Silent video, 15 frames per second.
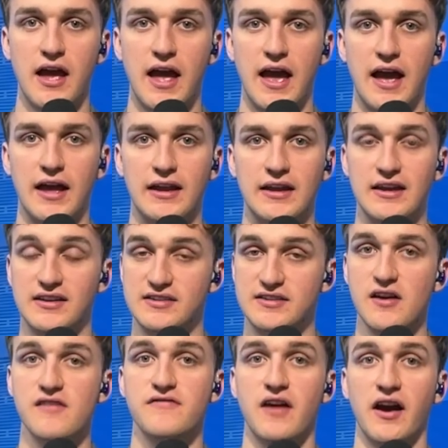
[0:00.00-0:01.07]
And it's
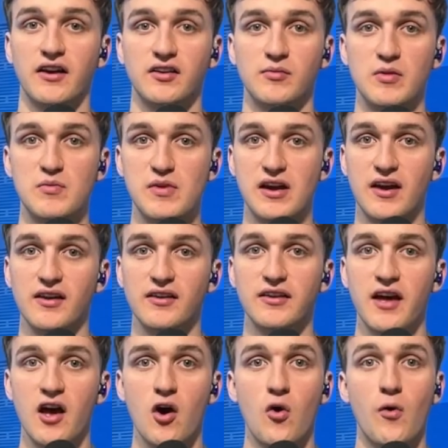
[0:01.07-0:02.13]
terrifying to me because
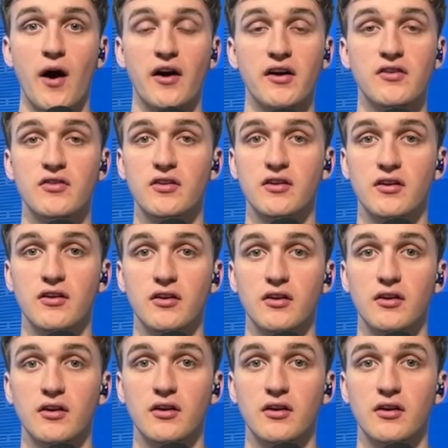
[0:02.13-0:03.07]
while in the